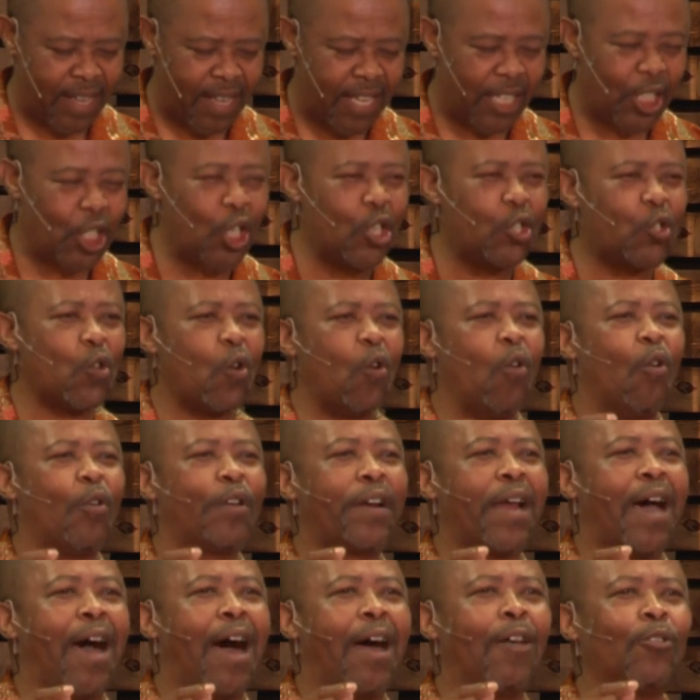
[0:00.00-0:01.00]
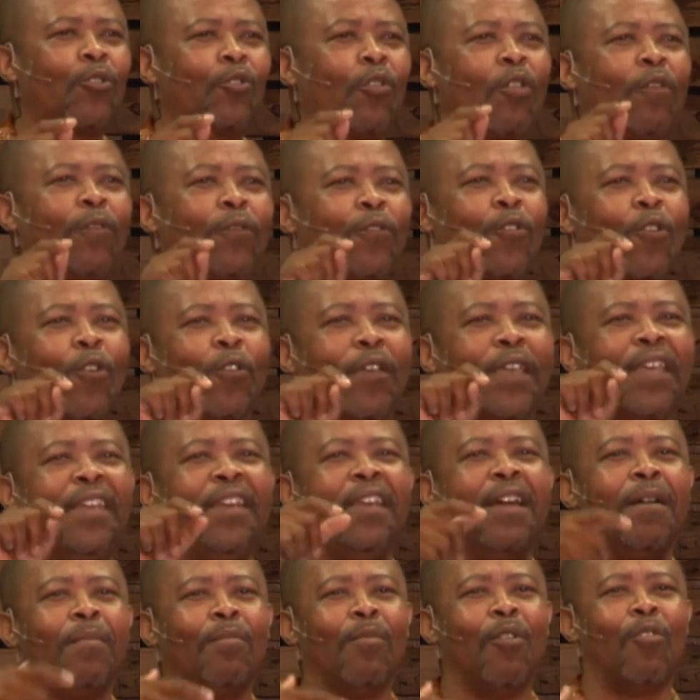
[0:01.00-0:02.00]
Just or out of your
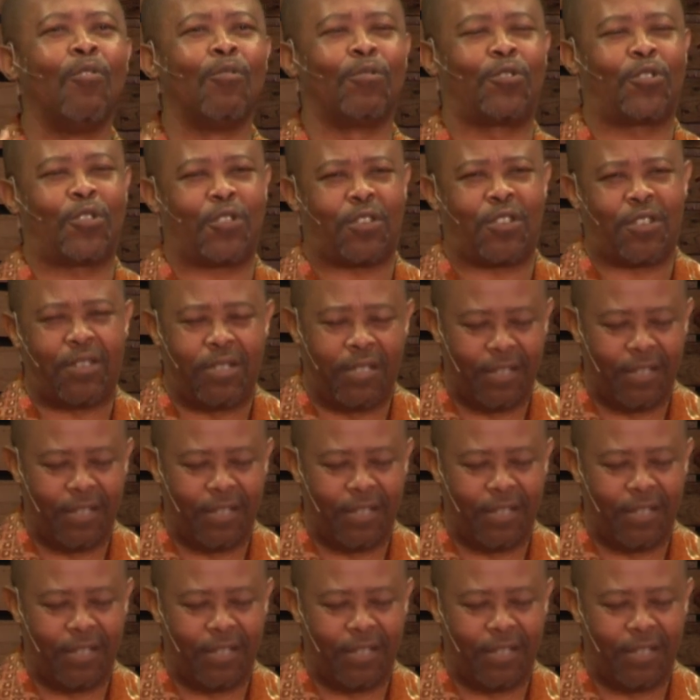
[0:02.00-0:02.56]
innermost,